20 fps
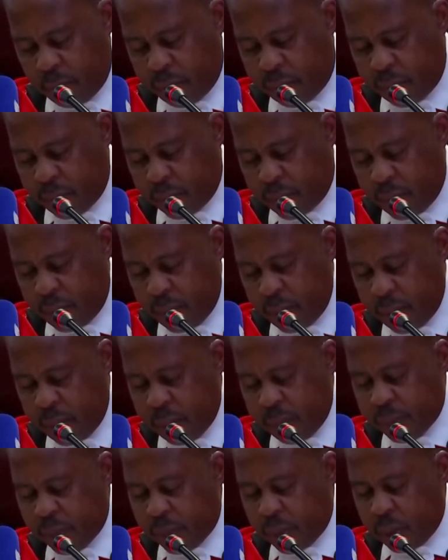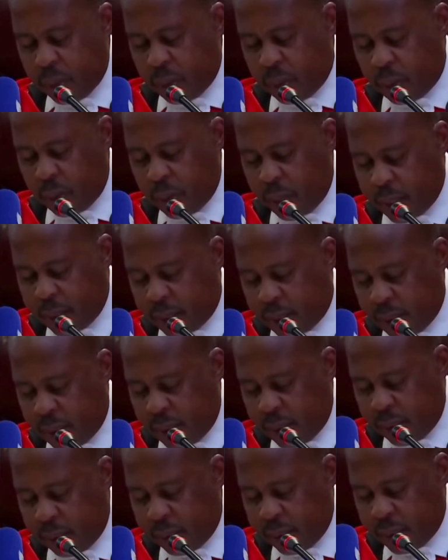officer to
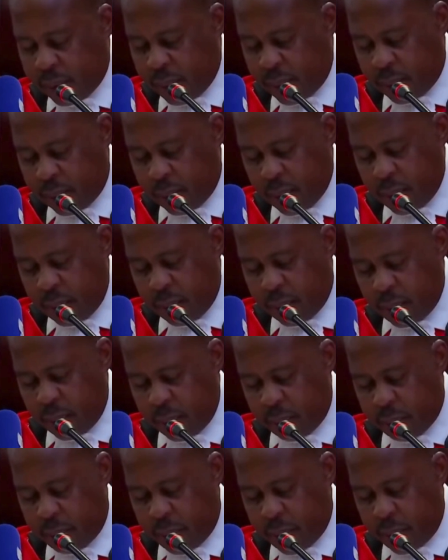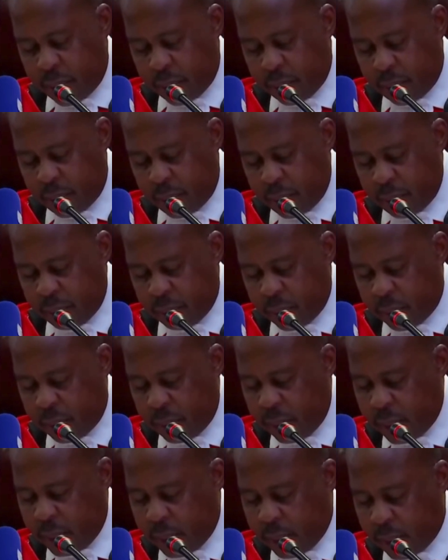achieve that delicate balance
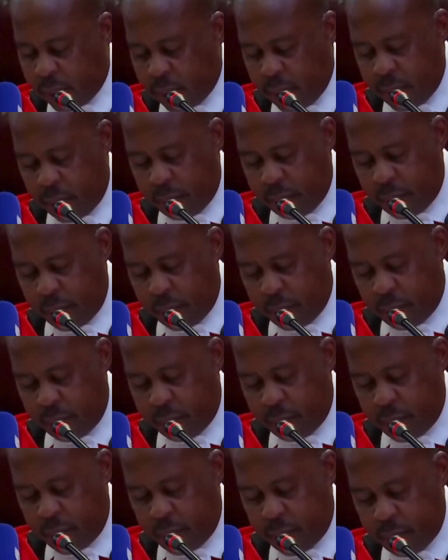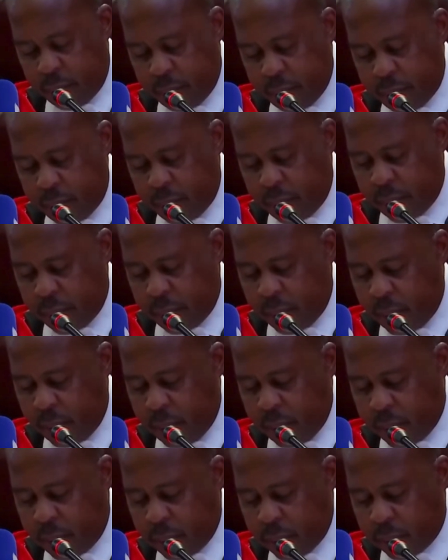between the crime, the criminal, and the
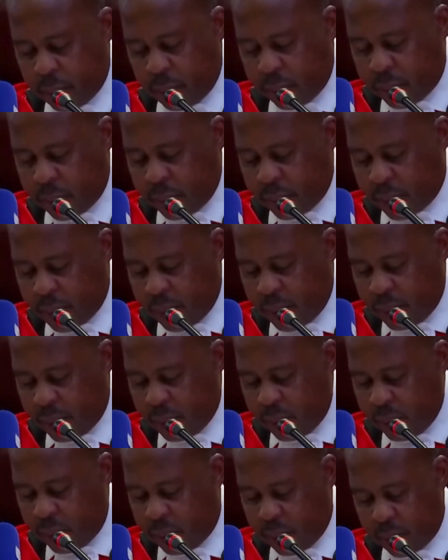interest of society,